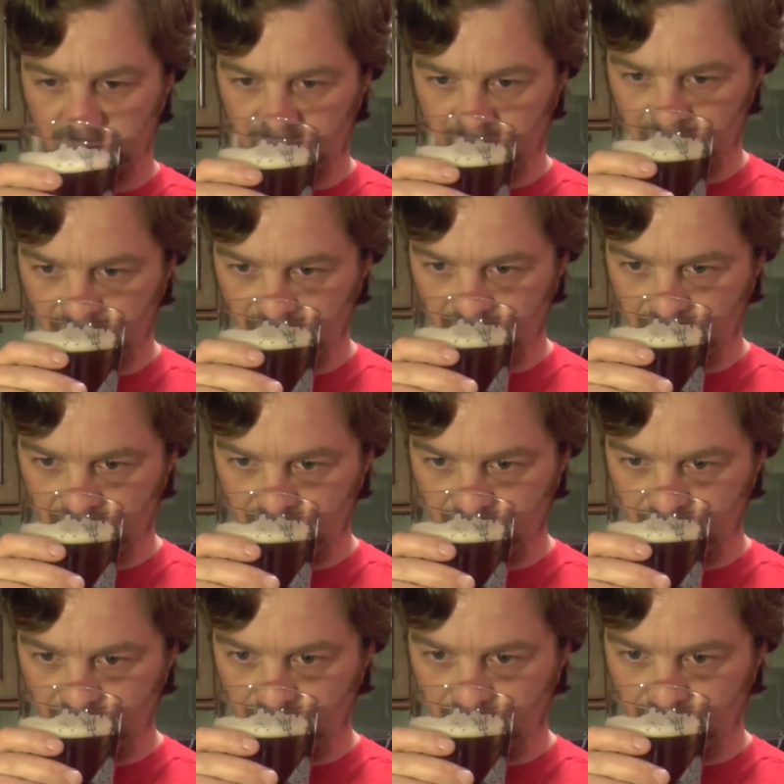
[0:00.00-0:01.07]

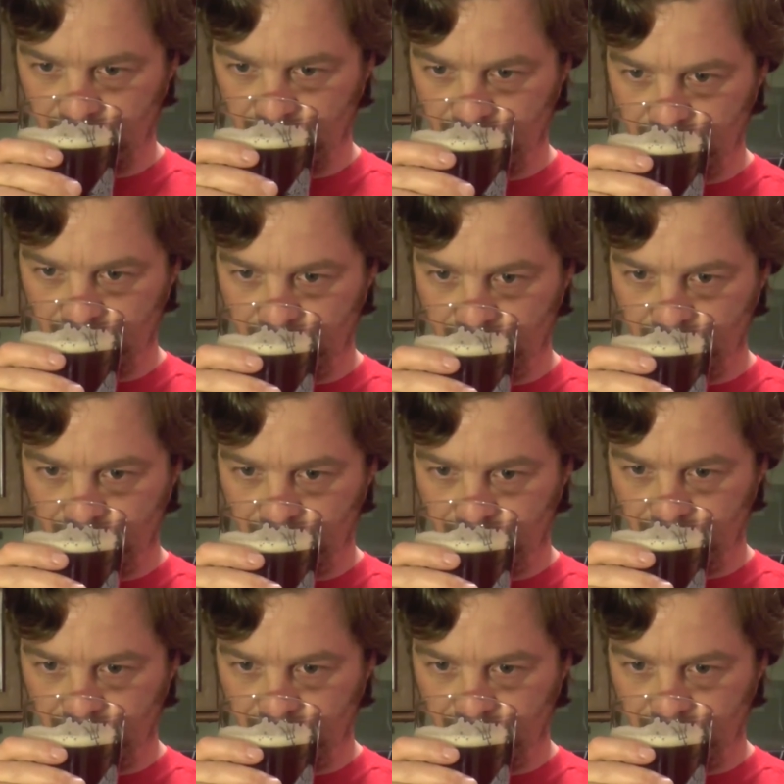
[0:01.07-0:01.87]
[no speech]